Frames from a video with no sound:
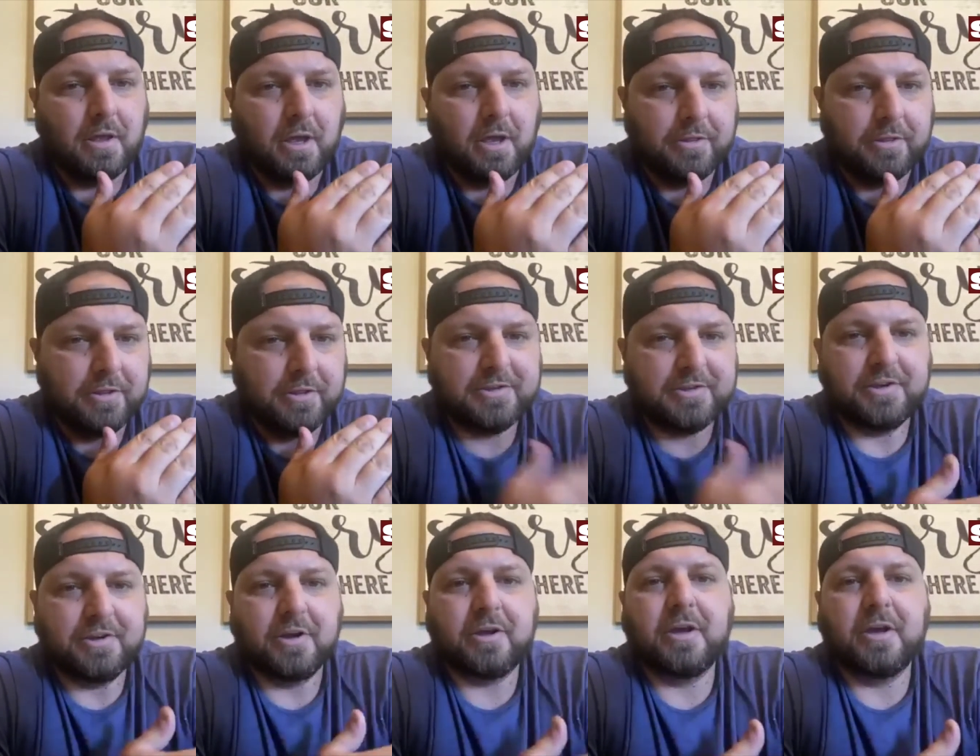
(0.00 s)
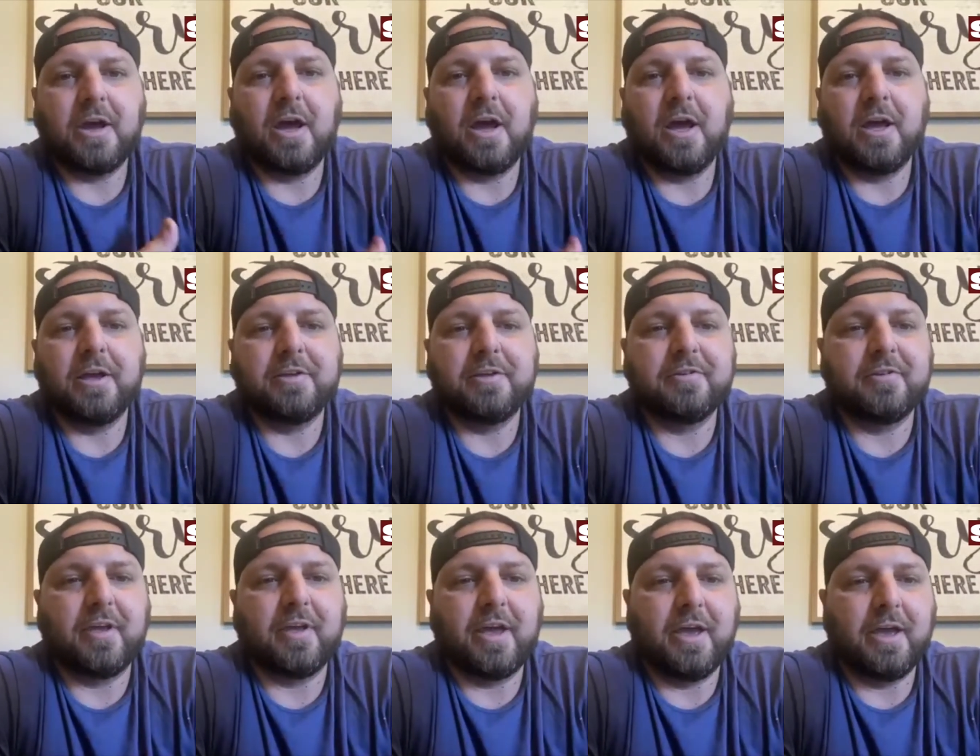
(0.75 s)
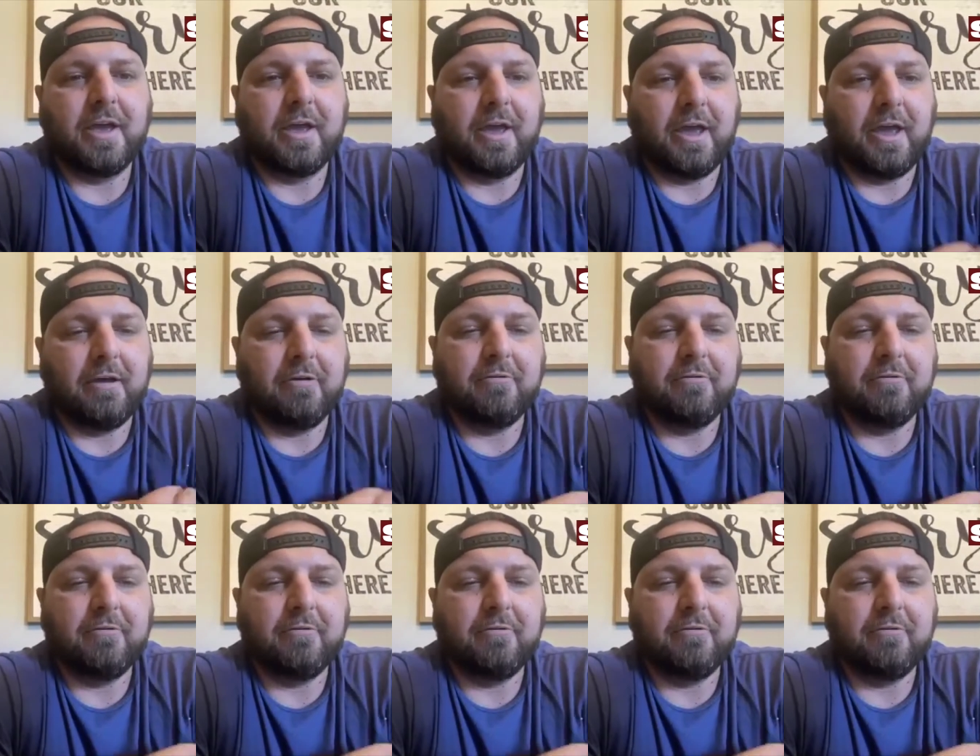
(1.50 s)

these young guys that